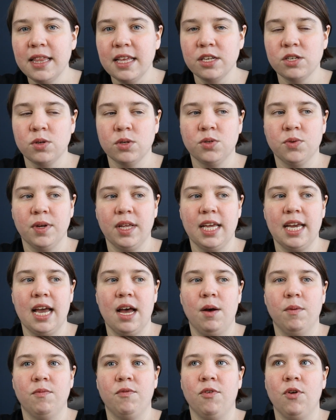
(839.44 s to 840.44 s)
that this was really
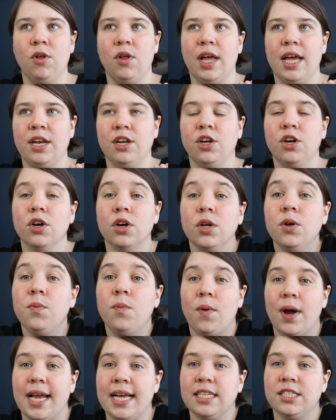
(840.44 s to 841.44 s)
helpful in
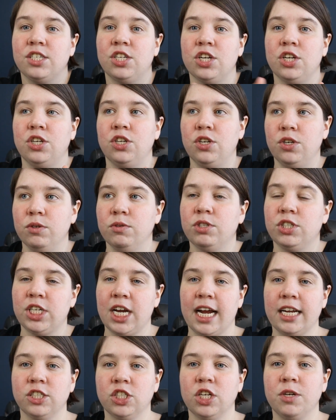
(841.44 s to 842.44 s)
good ways to use
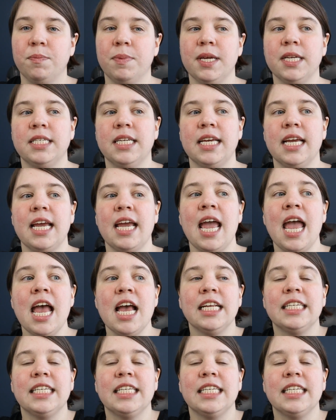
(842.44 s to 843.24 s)
ChatGPT